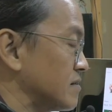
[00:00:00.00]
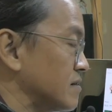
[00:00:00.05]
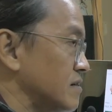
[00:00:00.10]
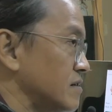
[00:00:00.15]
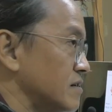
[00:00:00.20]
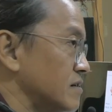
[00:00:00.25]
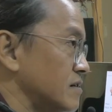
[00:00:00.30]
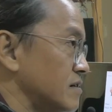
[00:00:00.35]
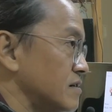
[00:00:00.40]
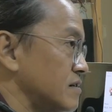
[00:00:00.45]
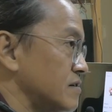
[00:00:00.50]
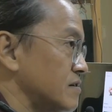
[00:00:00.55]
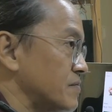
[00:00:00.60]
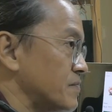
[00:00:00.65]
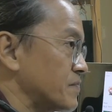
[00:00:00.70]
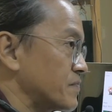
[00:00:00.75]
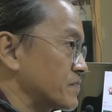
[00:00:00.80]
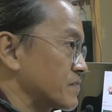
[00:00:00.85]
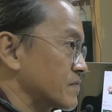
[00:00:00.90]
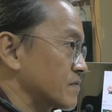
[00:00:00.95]

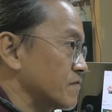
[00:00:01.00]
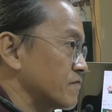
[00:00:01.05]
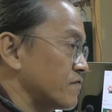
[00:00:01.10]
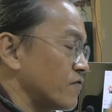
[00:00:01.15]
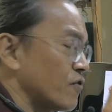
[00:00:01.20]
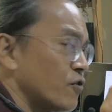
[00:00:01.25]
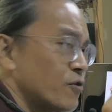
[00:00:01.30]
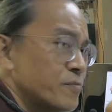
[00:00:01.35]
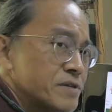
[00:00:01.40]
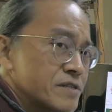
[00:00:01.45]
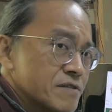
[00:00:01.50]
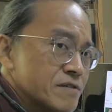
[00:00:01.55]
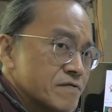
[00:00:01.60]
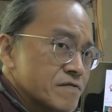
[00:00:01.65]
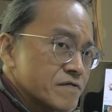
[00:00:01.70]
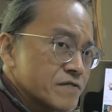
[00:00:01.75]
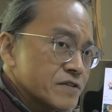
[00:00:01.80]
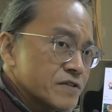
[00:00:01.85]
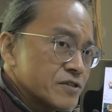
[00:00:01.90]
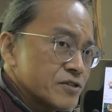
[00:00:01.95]
4-minute
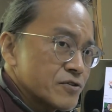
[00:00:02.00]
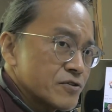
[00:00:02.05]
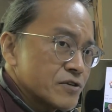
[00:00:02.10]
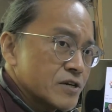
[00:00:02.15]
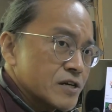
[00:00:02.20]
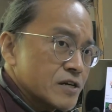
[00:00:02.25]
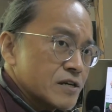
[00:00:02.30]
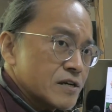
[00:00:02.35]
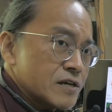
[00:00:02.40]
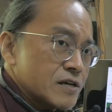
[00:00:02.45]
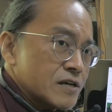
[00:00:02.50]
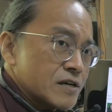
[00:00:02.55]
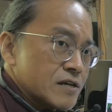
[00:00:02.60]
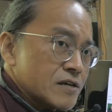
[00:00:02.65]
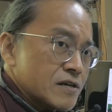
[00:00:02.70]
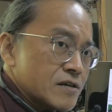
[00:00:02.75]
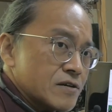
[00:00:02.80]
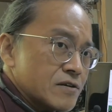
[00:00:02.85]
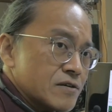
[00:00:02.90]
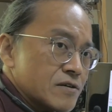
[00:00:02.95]
video
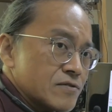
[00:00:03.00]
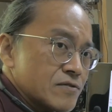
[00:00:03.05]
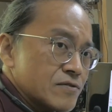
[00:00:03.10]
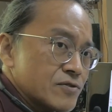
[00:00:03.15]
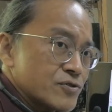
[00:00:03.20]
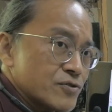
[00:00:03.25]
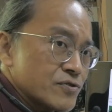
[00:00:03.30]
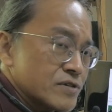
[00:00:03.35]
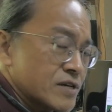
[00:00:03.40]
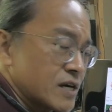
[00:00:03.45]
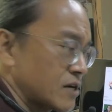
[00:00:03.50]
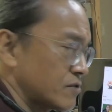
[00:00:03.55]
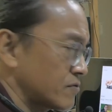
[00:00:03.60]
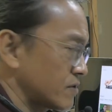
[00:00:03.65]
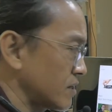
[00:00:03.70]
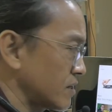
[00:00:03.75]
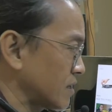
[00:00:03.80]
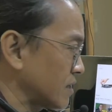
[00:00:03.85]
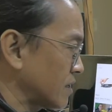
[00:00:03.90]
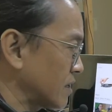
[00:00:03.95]
to show you
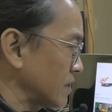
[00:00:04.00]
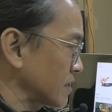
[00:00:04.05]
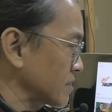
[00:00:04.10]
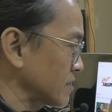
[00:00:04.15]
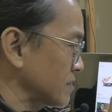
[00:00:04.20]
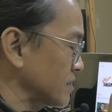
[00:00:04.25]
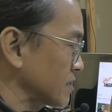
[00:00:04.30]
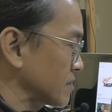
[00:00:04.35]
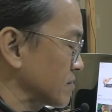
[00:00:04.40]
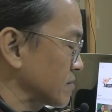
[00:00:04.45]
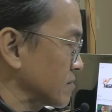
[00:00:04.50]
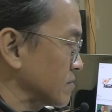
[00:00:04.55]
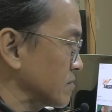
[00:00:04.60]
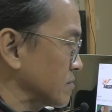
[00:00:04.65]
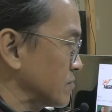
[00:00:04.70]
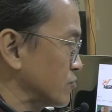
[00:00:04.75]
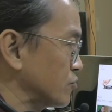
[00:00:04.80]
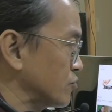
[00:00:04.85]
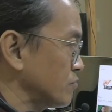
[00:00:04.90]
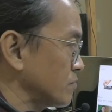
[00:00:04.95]
how I connect
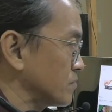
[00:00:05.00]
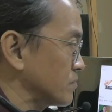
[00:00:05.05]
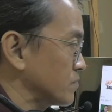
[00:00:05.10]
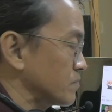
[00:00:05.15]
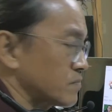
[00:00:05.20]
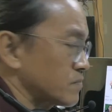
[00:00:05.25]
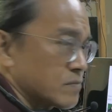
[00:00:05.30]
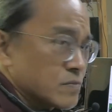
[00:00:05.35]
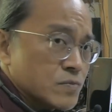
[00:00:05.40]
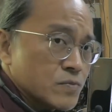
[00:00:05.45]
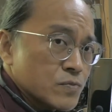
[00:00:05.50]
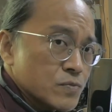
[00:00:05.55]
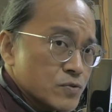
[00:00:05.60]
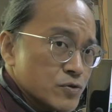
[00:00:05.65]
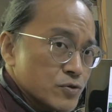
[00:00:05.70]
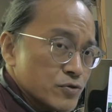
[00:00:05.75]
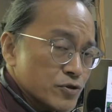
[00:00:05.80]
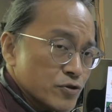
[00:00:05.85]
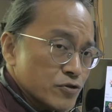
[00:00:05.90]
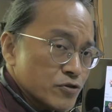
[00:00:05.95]
Zoom
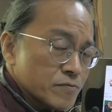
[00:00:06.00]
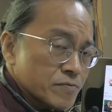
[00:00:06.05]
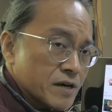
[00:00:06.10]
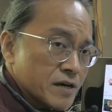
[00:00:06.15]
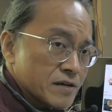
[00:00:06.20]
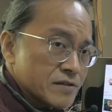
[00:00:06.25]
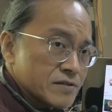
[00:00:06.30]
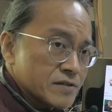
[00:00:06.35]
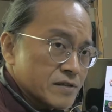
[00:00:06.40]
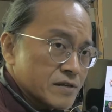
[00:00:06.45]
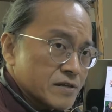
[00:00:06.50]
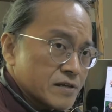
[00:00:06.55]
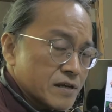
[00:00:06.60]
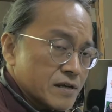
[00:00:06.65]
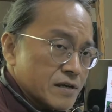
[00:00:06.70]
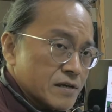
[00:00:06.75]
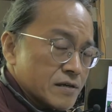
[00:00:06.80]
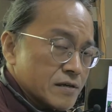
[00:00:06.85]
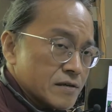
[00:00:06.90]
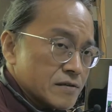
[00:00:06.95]
to Yolobox.
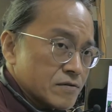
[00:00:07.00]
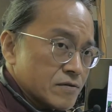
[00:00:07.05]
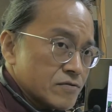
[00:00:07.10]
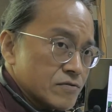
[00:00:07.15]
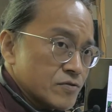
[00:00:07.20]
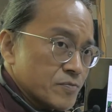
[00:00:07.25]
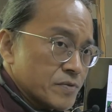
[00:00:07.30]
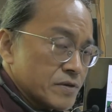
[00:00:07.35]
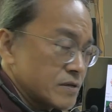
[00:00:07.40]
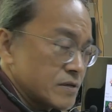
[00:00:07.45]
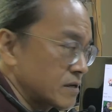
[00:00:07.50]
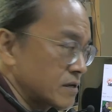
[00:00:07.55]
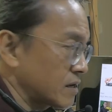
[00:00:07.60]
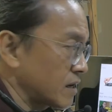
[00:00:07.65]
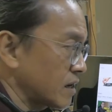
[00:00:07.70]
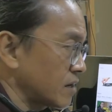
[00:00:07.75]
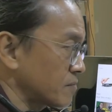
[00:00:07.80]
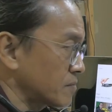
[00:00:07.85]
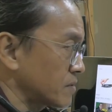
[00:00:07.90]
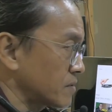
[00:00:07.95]
It's going to be
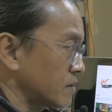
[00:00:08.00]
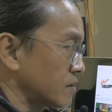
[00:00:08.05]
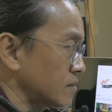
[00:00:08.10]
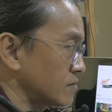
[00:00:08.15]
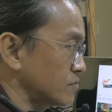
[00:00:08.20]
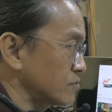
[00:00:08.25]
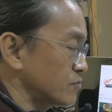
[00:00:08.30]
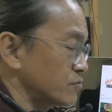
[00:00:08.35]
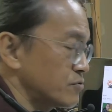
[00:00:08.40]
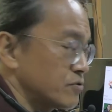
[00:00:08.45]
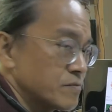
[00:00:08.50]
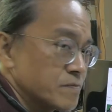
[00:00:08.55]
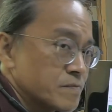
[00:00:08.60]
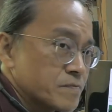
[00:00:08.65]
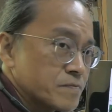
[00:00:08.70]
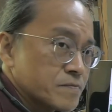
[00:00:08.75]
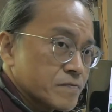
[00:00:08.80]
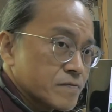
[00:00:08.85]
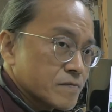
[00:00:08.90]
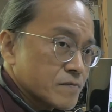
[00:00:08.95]
up on YouTube
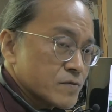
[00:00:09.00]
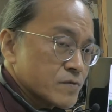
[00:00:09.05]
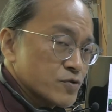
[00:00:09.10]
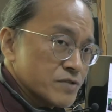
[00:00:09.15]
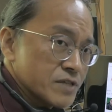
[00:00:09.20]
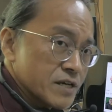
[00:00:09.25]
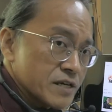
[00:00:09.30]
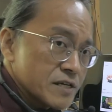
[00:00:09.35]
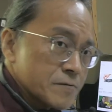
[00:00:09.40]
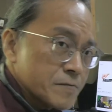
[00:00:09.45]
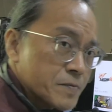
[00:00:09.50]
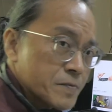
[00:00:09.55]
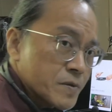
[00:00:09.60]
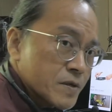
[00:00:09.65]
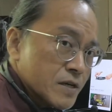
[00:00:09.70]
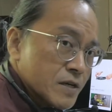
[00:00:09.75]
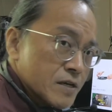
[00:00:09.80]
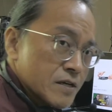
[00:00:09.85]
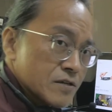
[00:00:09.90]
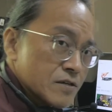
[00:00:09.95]
tonight,
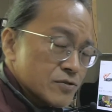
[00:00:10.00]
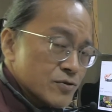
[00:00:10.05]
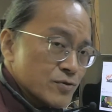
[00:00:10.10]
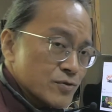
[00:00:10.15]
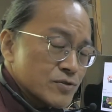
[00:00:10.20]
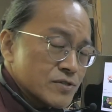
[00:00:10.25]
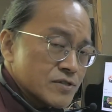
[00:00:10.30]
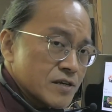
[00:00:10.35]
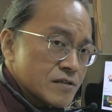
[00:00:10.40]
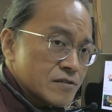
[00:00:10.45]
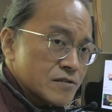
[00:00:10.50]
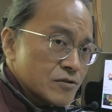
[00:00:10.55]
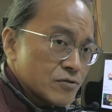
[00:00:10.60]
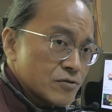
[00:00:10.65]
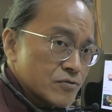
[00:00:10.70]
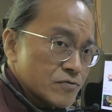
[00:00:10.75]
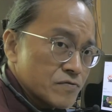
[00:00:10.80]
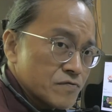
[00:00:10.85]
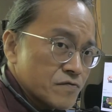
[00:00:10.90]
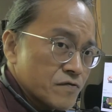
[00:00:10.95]
so stay
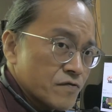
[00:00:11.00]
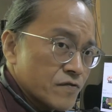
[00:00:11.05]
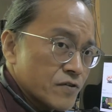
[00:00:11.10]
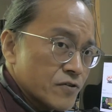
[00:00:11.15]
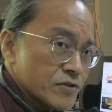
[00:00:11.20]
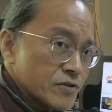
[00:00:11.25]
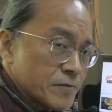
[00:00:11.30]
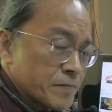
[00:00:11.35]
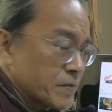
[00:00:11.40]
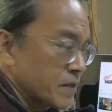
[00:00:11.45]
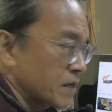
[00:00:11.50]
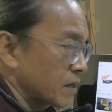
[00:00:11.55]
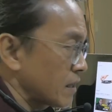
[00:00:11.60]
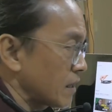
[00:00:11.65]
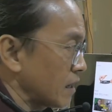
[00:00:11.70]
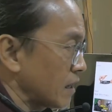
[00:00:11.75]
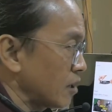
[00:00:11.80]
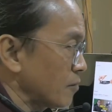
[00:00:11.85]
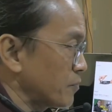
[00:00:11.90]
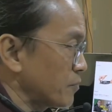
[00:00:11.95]
tuned for it.
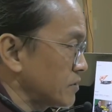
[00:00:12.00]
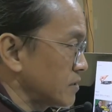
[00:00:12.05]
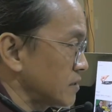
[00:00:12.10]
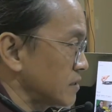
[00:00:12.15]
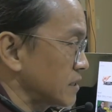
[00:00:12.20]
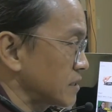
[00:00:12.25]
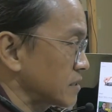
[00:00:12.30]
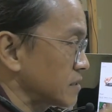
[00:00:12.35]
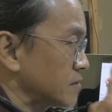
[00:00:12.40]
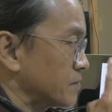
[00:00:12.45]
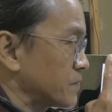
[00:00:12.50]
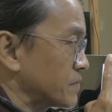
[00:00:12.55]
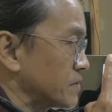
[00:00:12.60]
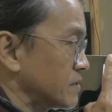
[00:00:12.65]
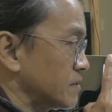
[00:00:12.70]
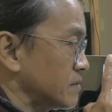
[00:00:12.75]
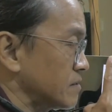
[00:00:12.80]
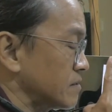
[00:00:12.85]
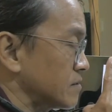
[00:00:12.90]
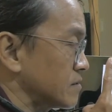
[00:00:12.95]
I'll put a link
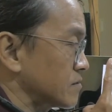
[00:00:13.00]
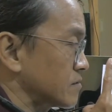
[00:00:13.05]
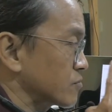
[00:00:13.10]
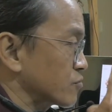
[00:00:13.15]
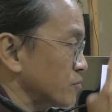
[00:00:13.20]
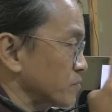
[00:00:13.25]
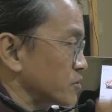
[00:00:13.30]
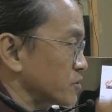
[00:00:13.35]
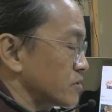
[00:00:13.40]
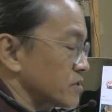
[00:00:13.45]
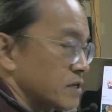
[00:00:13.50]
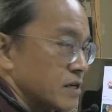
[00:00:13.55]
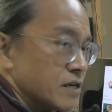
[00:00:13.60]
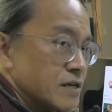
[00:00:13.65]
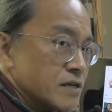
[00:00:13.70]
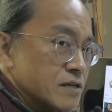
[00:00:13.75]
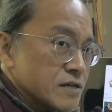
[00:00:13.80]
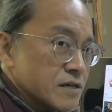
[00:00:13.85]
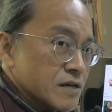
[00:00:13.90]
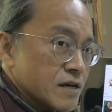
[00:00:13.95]
in the description
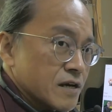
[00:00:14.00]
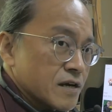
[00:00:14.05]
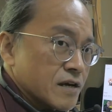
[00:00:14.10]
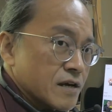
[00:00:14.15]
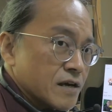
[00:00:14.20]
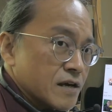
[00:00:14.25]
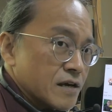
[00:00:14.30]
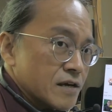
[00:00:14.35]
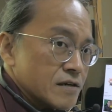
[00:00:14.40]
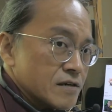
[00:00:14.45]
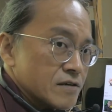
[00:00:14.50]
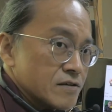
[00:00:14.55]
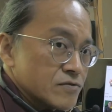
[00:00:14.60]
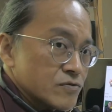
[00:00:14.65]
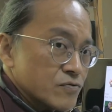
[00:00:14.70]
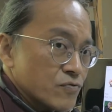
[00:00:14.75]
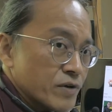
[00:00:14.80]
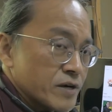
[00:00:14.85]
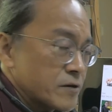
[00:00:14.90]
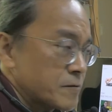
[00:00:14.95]
here
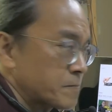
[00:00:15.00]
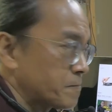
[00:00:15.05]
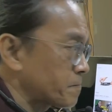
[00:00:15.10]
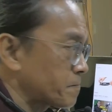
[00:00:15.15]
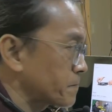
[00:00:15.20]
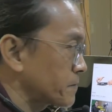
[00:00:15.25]
as well.